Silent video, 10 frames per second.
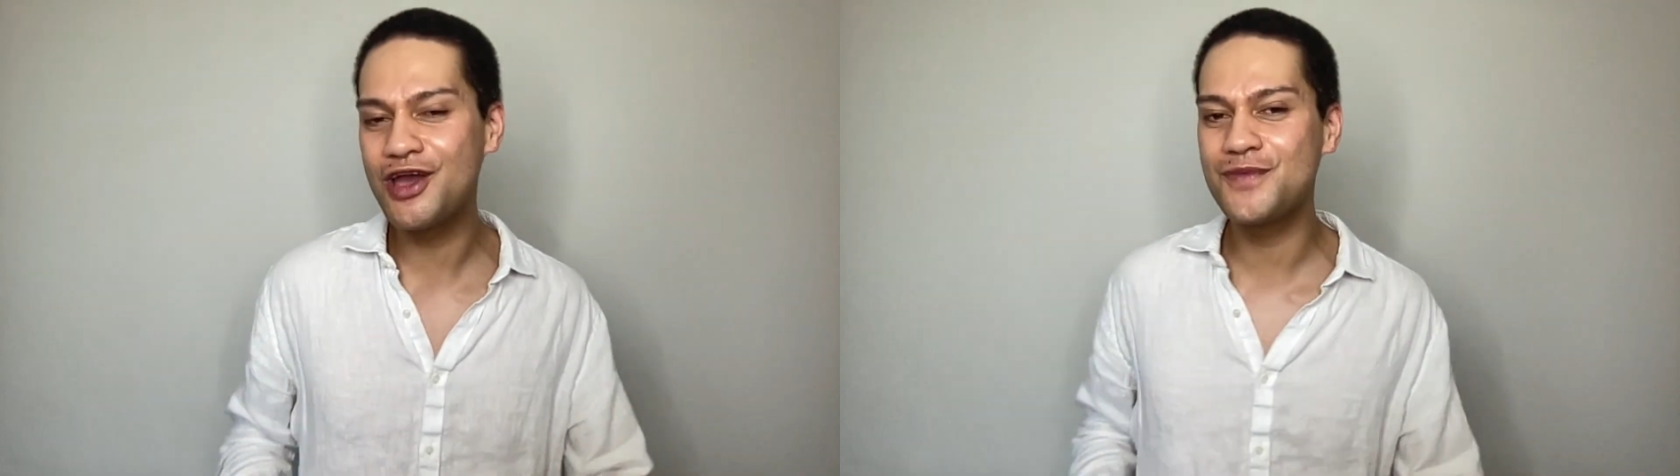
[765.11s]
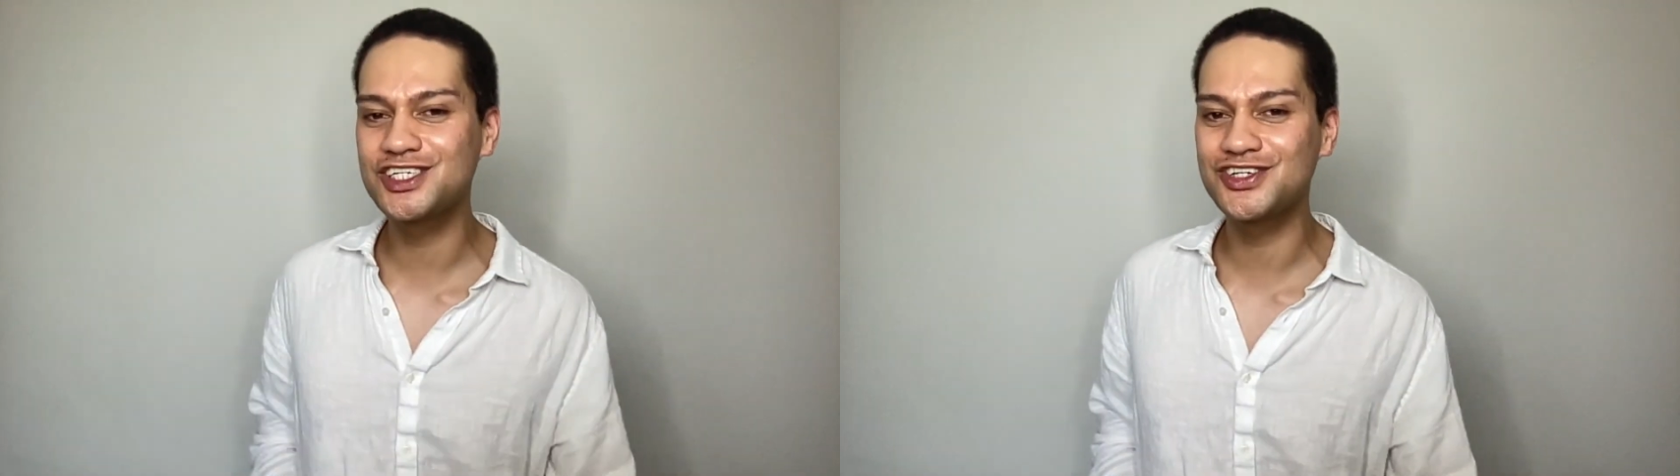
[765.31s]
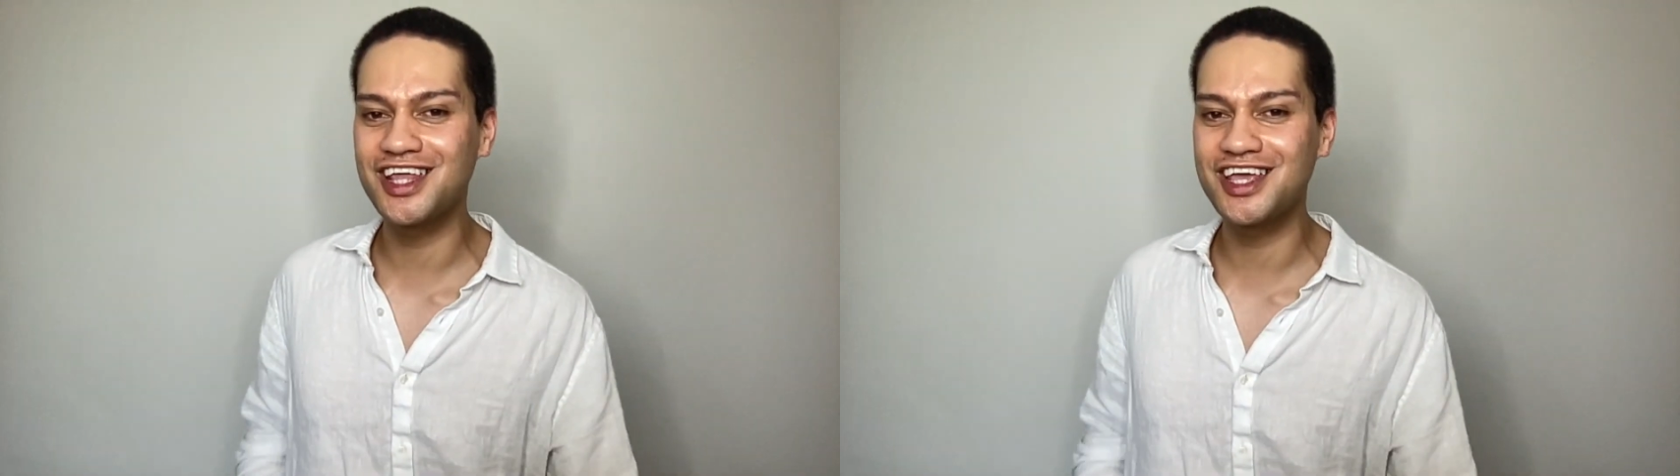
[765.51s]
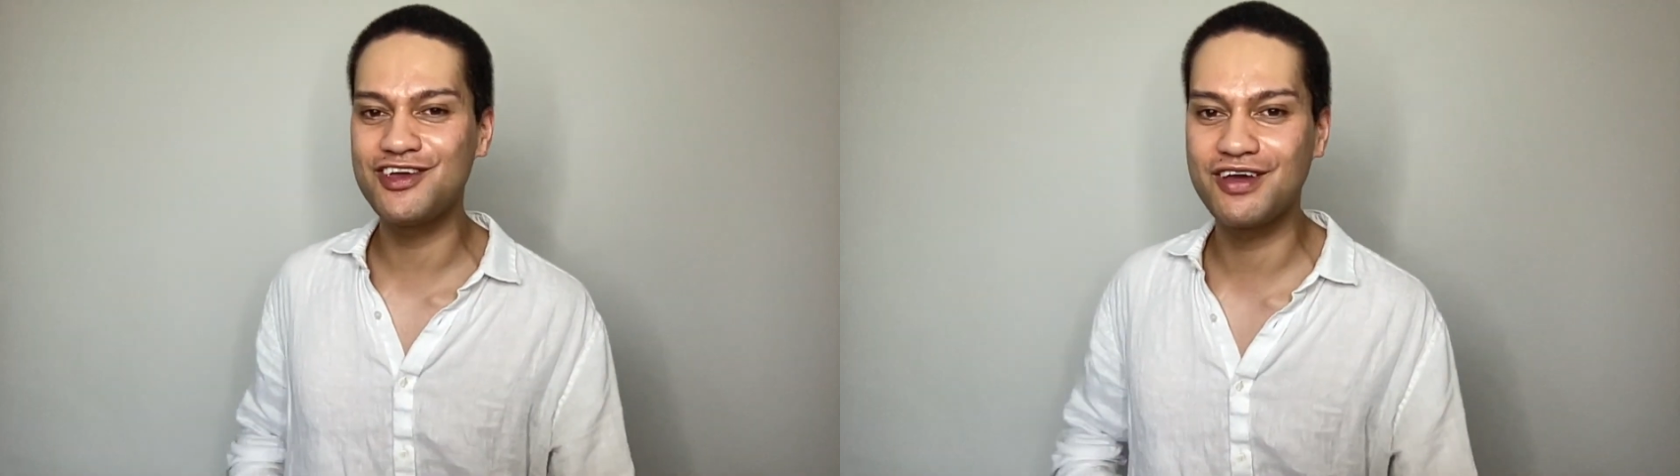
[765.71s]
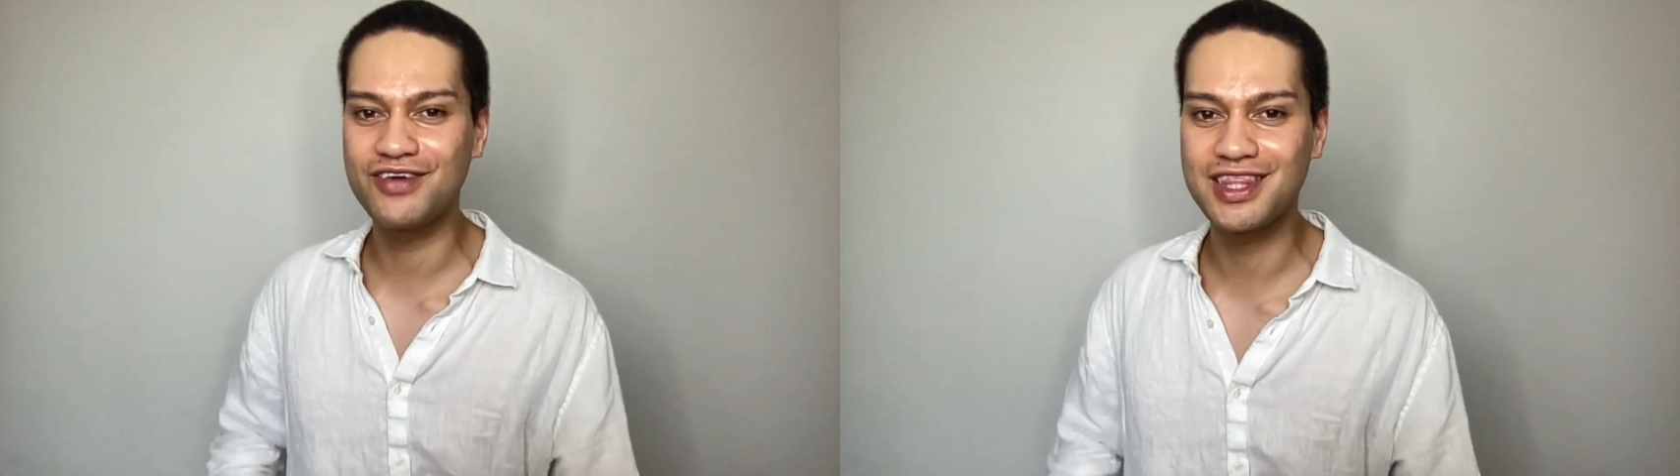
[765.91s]
make sure that you
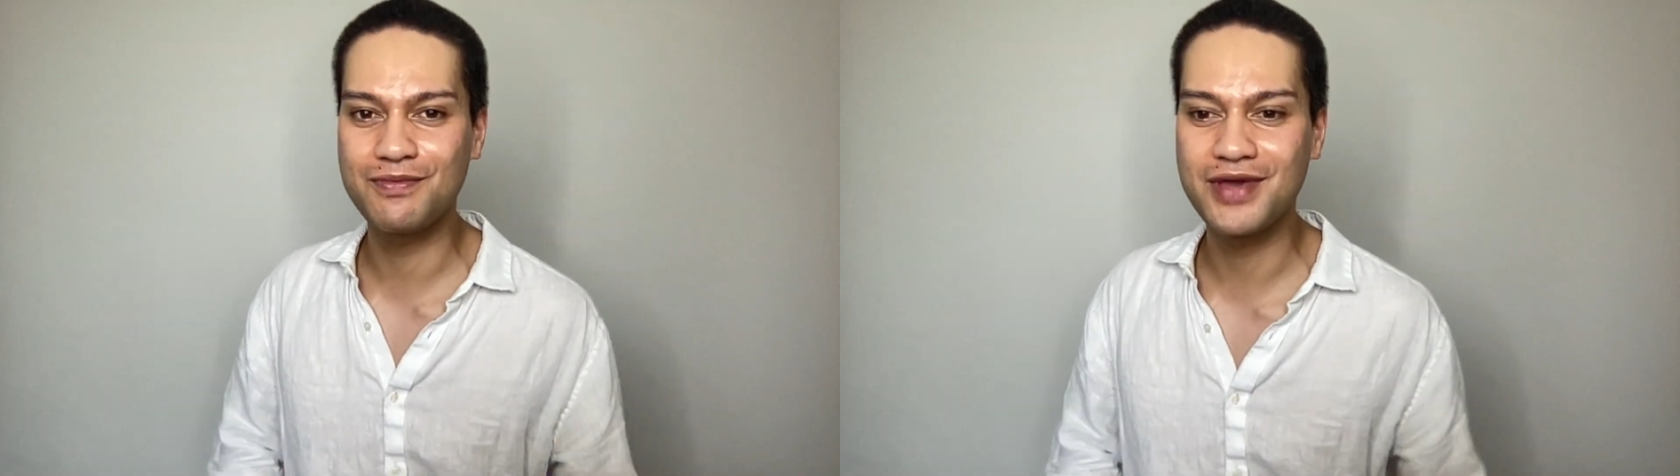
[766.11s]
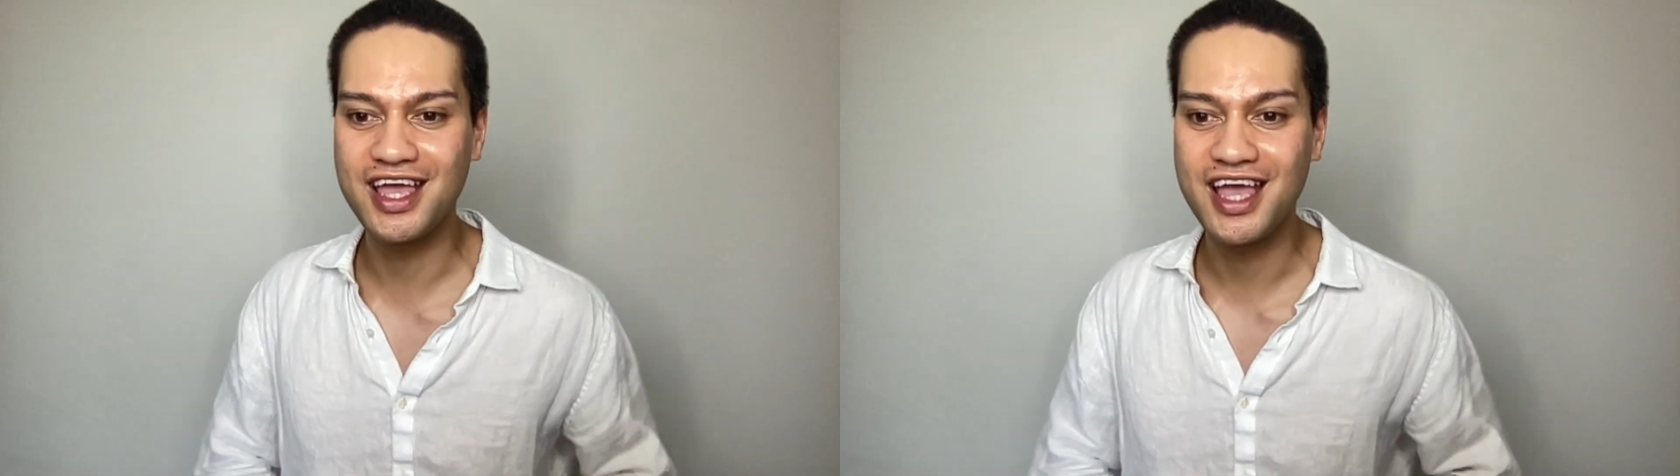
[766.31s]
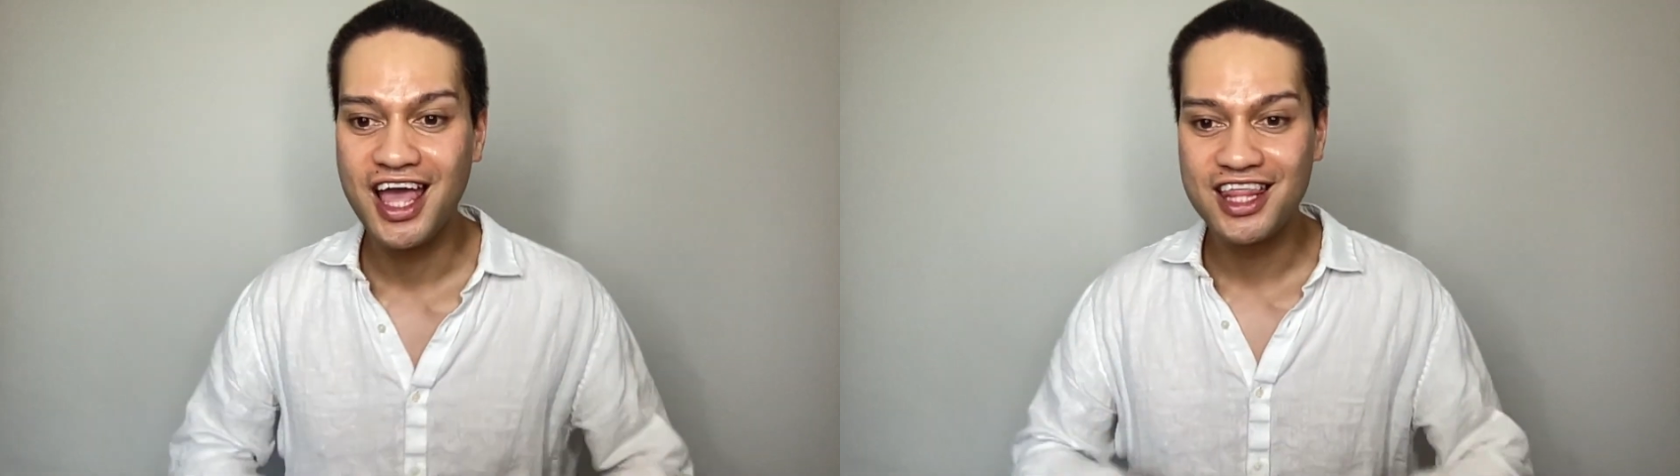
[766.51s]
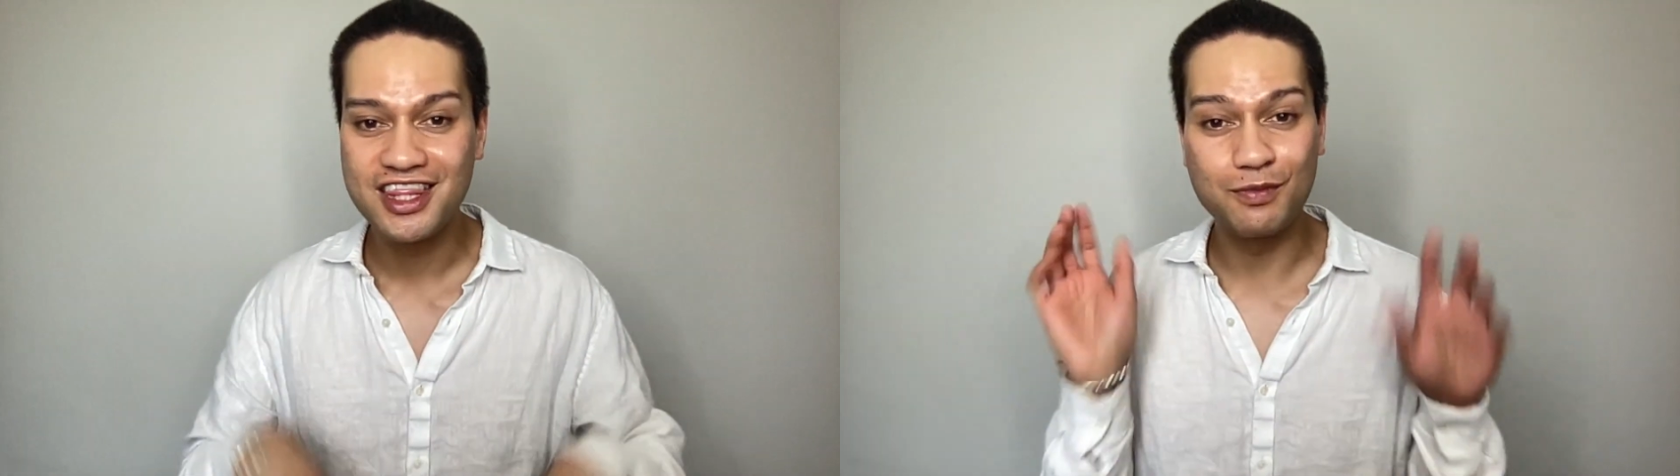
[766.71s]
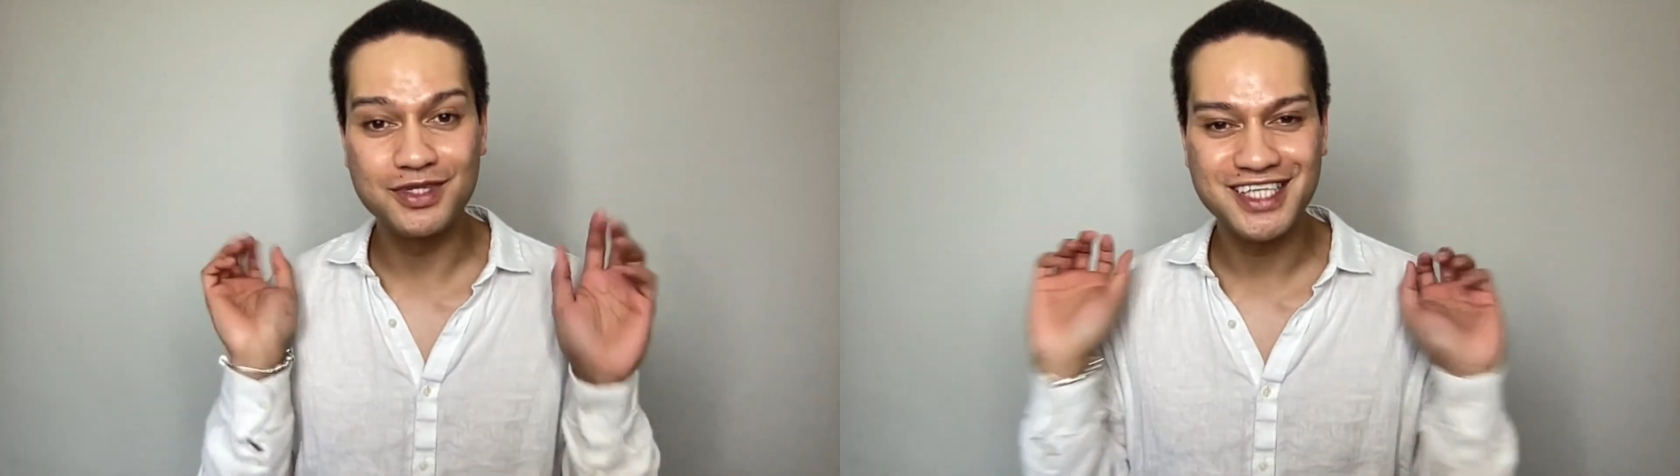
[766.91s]
give it the big
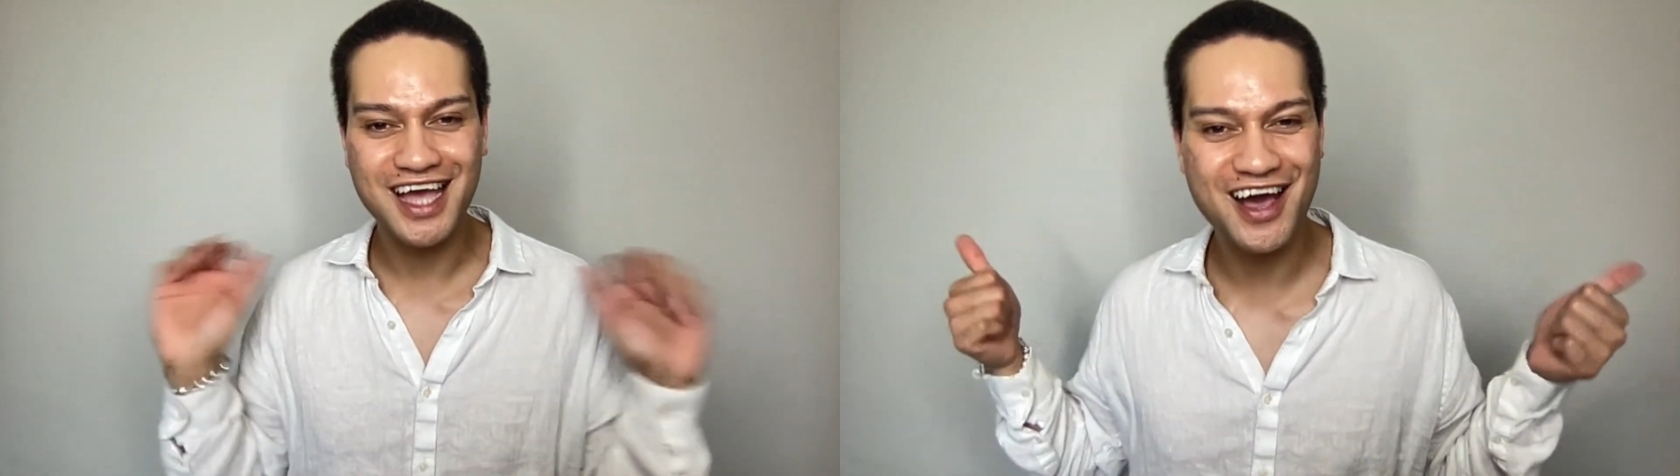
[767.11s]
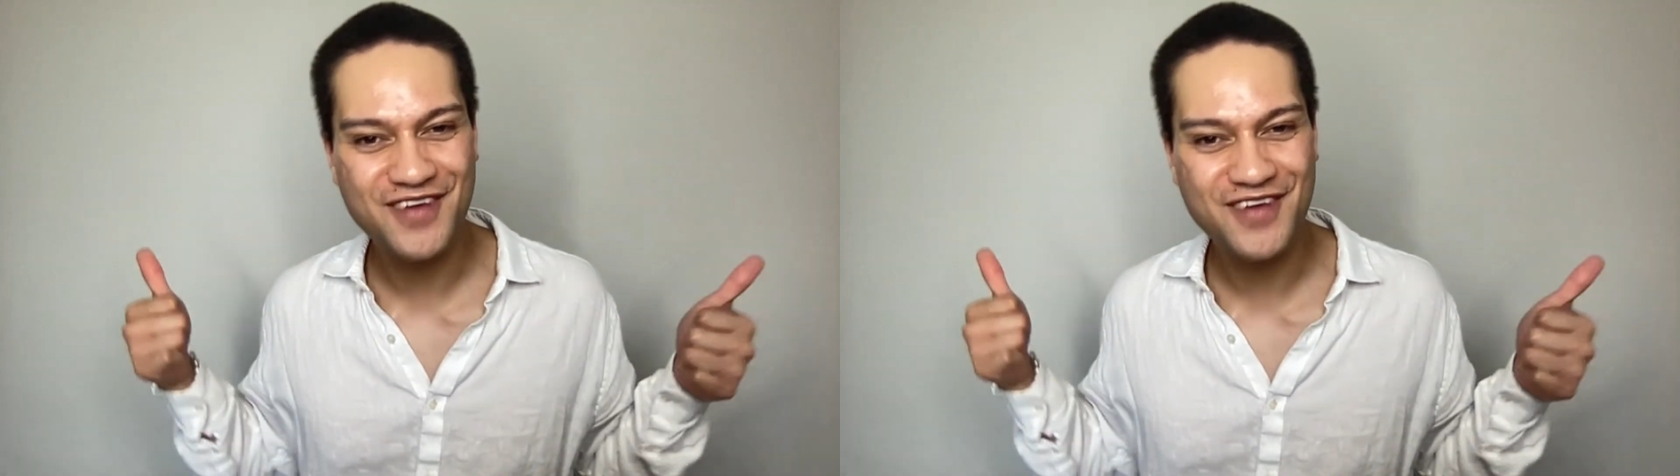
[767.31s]
thumbs up,